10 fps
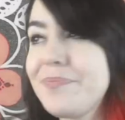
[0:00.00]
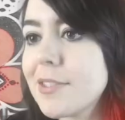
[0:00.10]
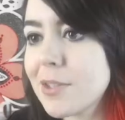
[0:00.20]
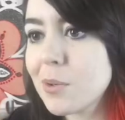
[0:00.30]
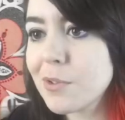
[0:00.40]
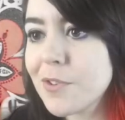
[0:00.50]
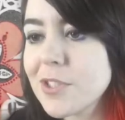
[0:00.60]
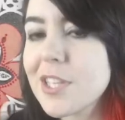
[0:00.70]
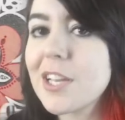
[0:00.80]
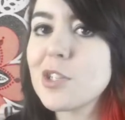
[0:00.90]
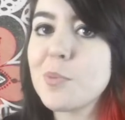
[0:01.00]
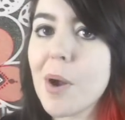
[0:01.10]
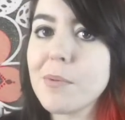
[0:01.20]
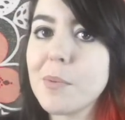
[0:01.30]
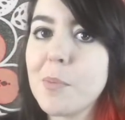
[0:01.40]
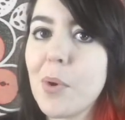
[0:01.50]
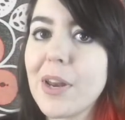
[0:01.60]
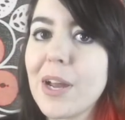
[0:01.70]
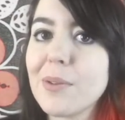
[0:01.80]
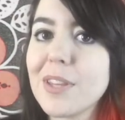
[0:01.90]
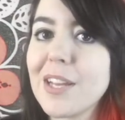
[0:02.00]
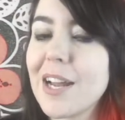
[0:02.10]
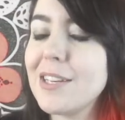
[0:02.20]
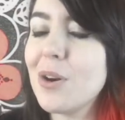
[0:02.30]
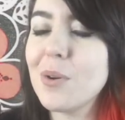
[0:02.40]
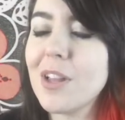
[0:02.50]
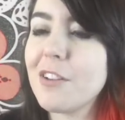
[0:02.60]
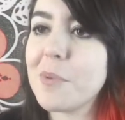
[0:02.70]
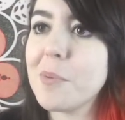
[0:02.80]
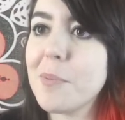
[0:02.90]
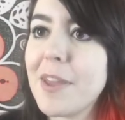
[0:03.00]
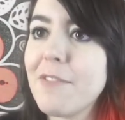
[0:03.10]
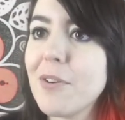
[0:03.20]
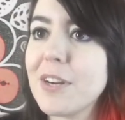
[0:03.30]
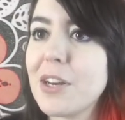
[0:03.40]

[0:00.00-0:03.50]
So the first thing I should probably point out that I know a lot of people may have already